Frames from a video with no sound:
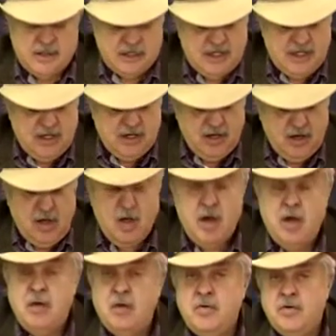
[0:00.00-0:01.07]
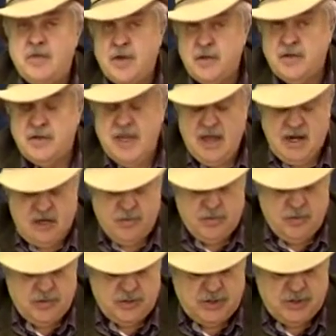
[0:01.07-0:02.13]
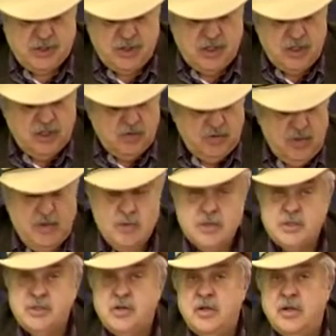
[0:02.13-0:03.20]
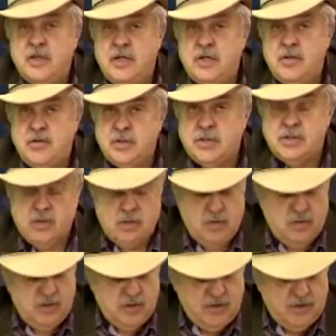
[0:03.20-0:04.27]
to get along without Canada Post, we will certainly do so